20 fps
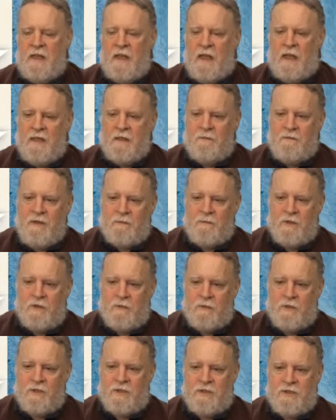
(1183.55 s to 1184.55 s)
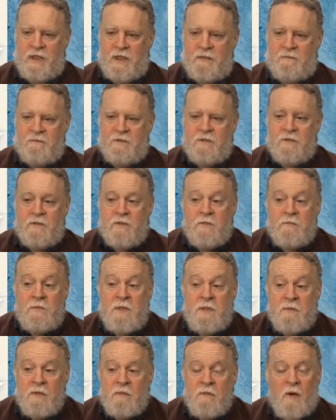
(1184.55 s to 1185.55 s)
a commitment which seems to
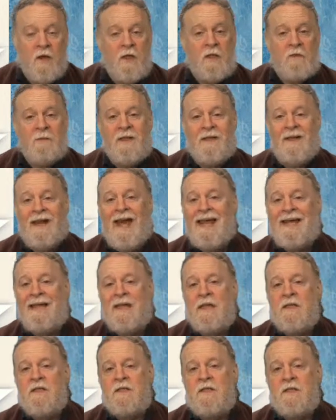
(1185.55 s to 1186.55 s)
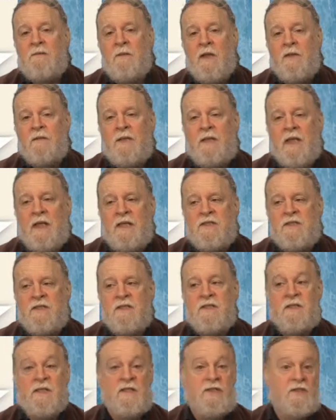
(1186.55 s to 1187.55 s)
be remarkably lacking in some other
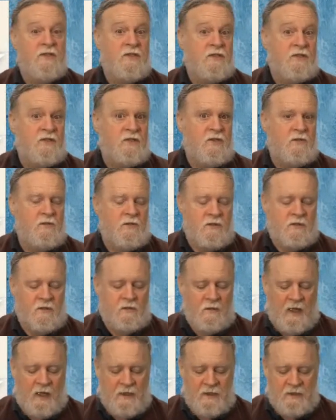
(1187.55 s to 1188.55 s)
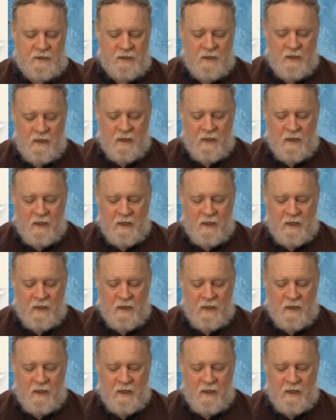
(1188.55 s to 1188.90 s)
cases, such as students' rights,